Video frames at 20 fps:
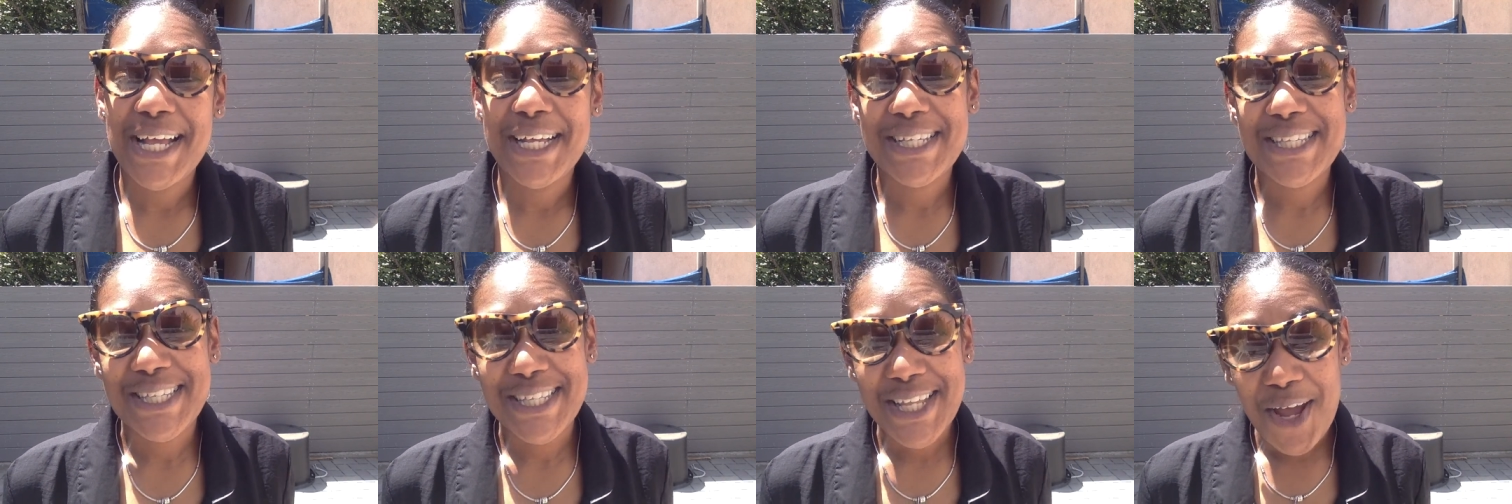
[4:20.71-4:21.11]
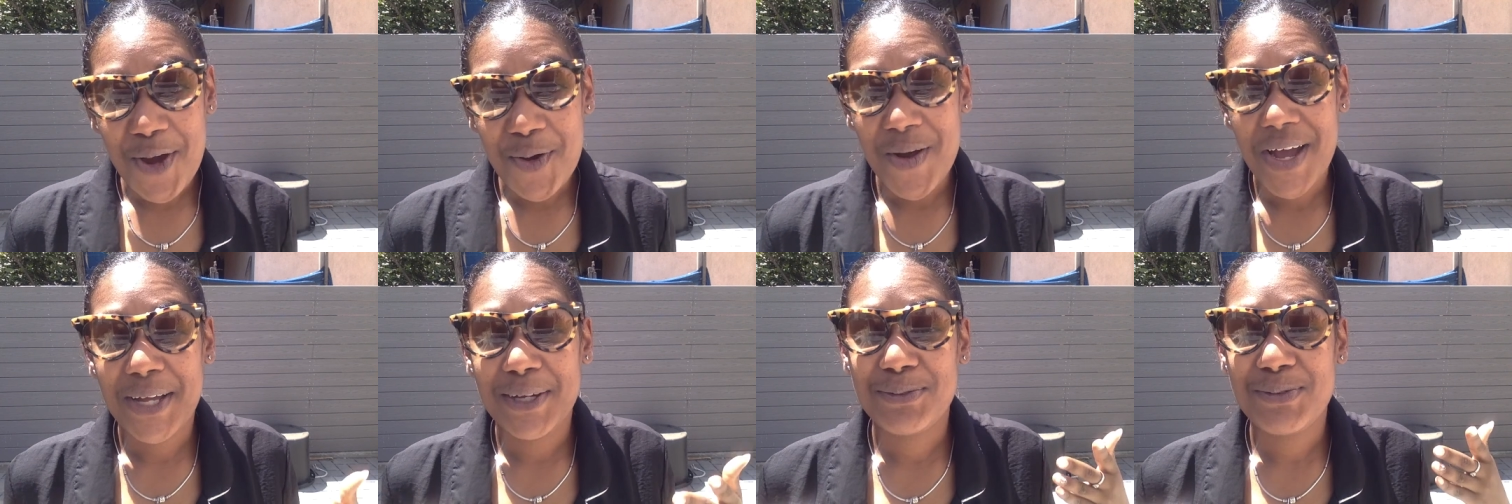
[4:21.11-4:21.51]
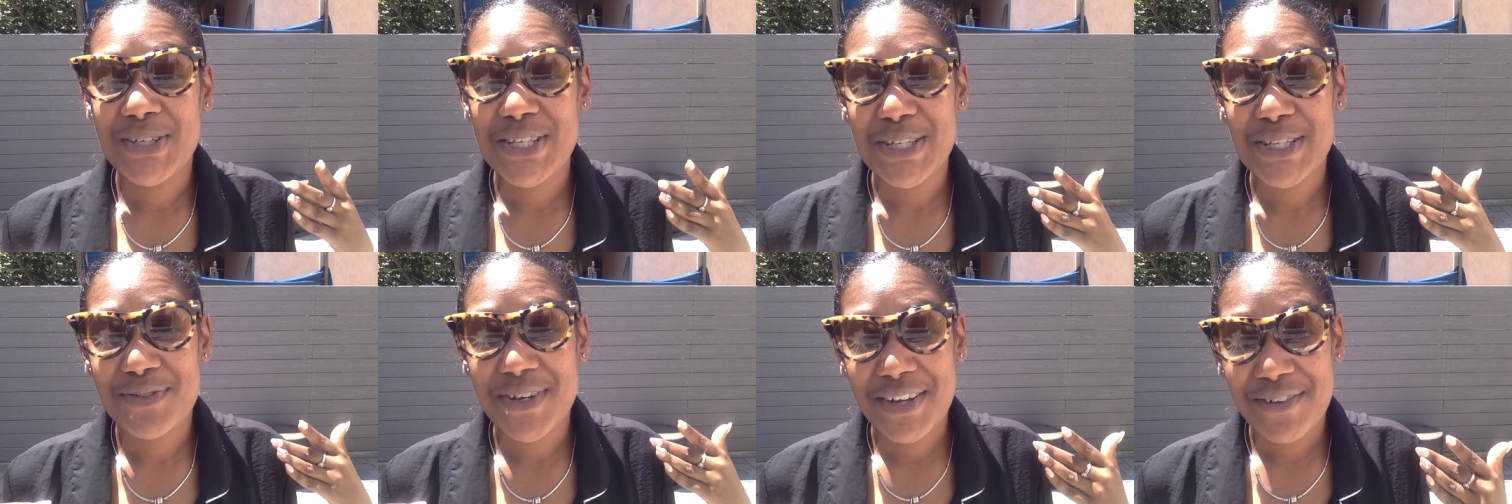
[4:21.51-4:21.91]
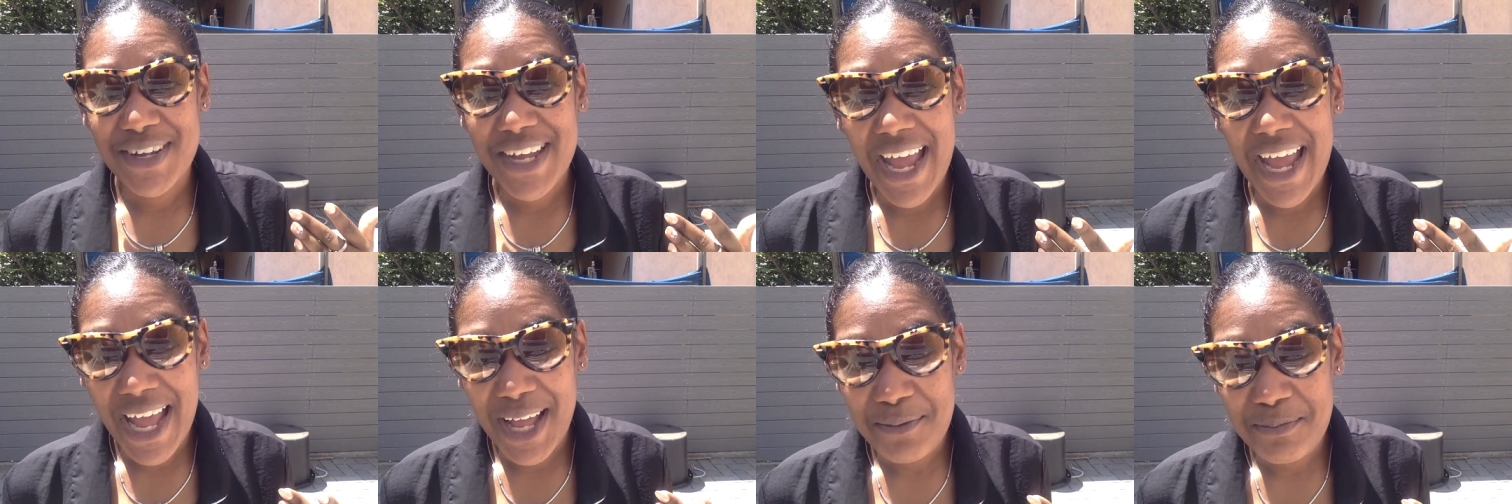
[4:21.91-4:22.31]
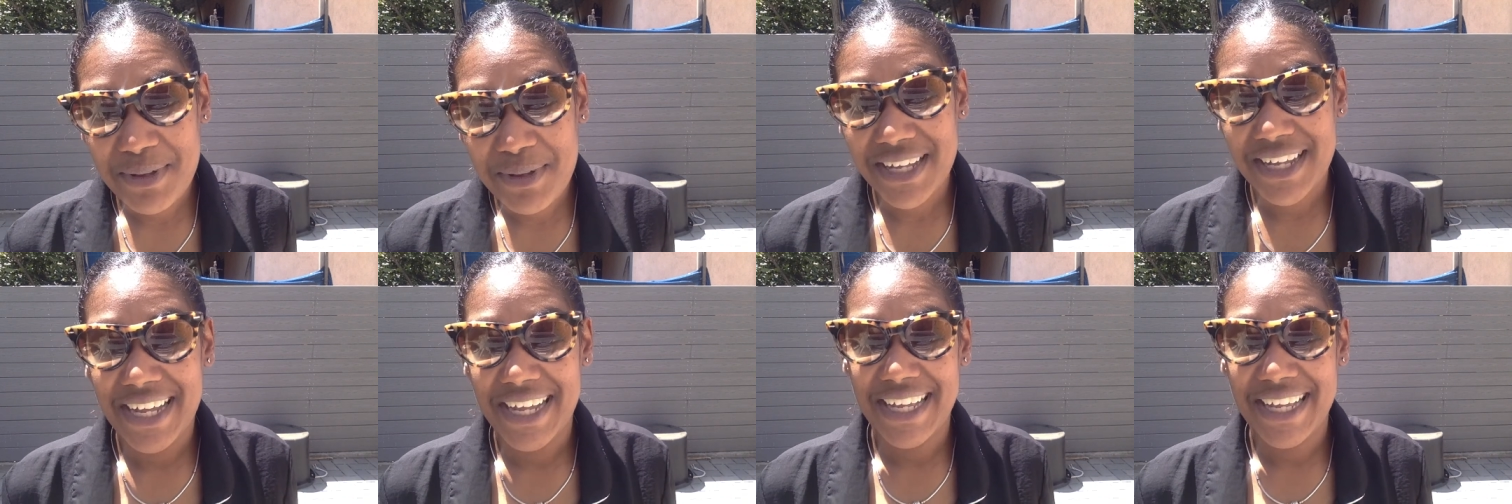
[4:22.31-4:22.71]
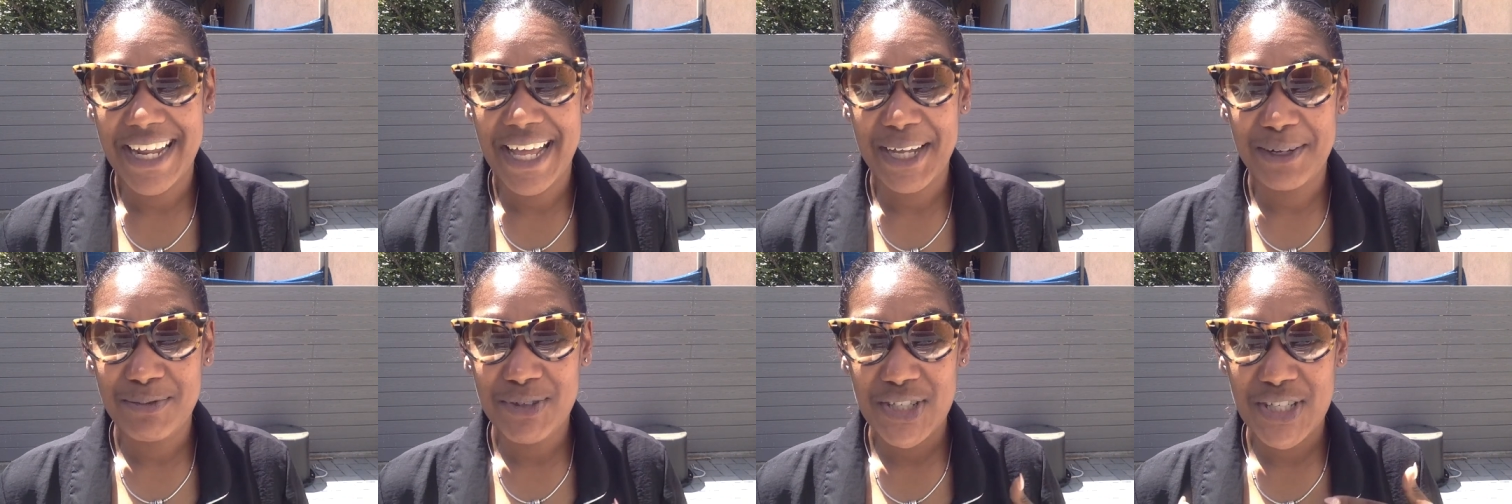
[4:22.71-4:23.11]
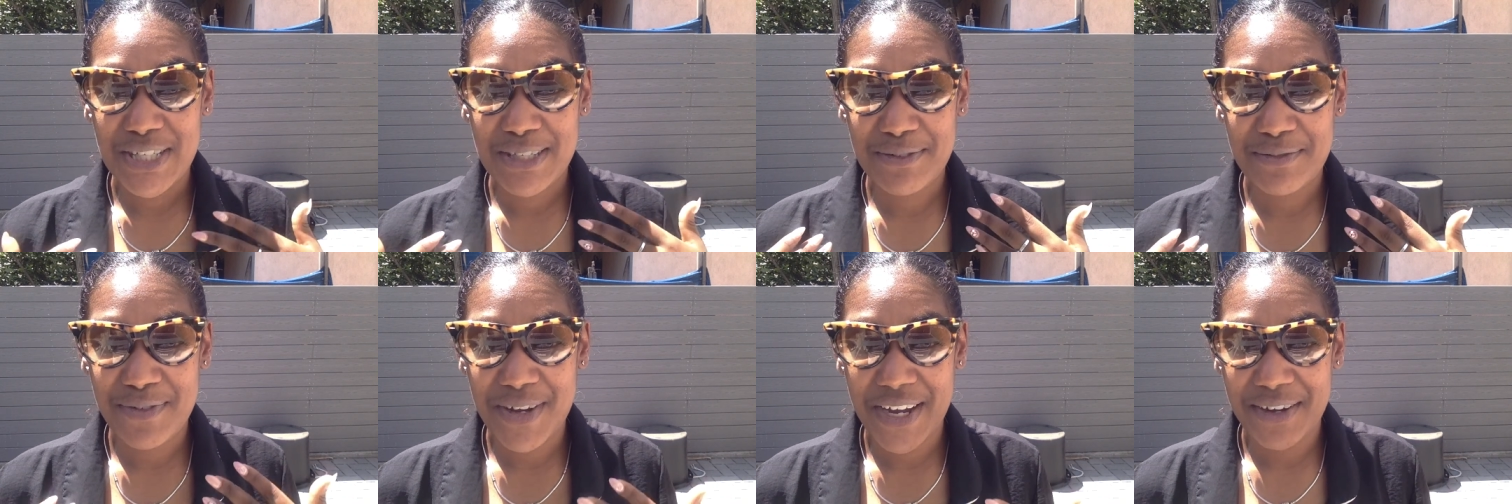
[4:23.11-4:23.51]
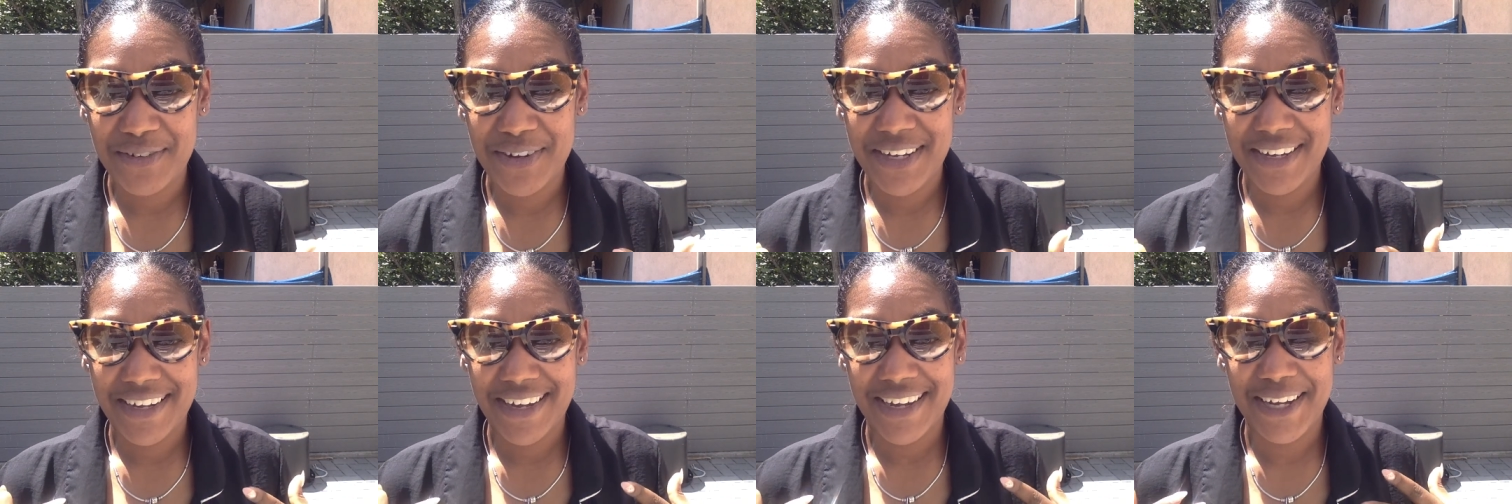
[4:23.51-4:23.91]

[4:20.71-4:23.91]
So I'm just very happy, and I'm just very,